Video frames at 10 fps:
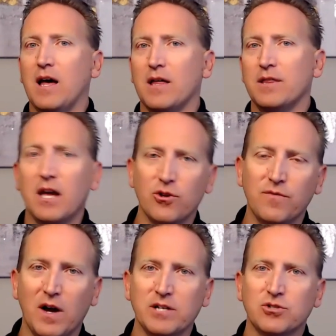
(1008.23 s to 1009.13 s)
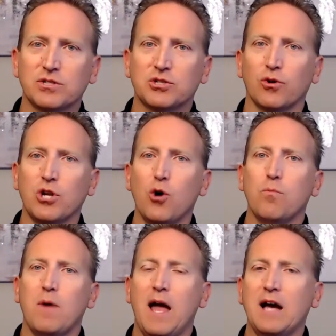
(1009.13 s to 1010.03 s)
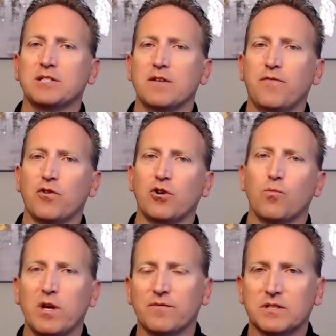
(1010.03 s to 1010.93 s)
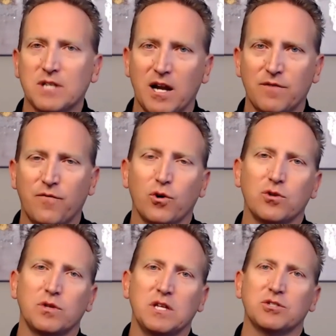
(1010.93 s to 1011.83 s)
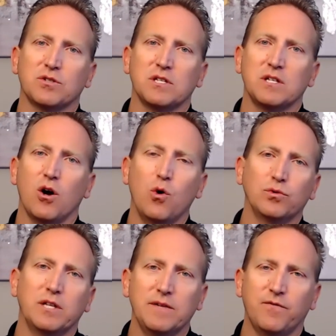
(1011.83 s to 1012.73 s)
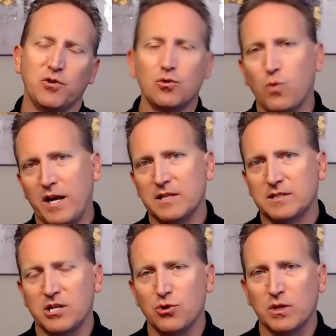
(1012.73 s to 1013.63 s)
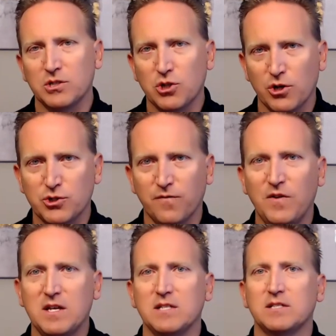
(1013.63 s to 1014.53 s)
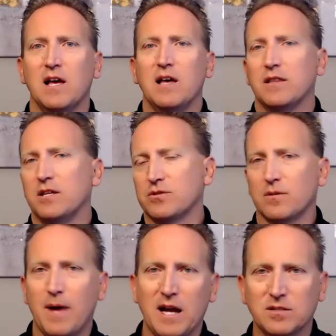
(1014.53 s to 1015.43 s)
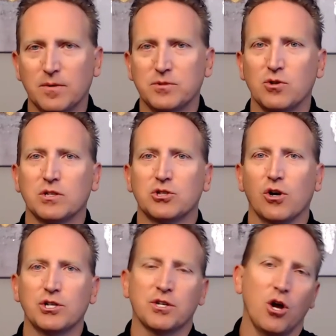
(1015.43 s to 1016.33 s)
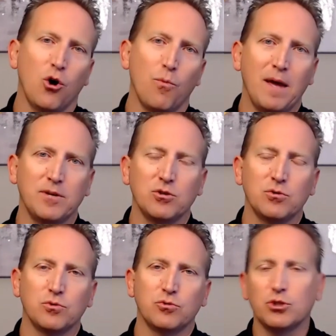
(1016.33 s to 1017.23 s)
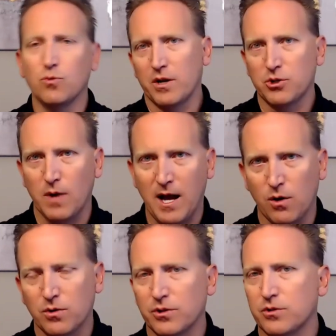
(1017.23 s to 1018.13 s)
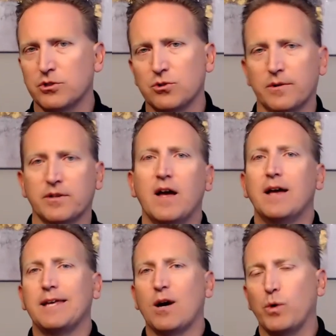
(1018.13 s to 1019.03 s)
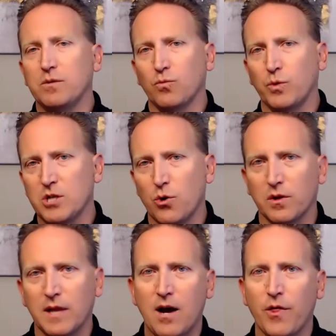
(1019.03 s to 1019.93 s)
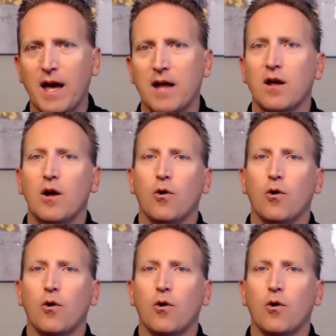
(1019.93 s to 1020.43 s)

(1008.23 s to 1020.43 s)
The other advisor is told, no, as a firm, we have decided for you, these are the only few ways that you can charge your fees. These are the maximums you can charge. And oh, maybe you do want to do hourly, or you do want to do, yeah, we don't allow that.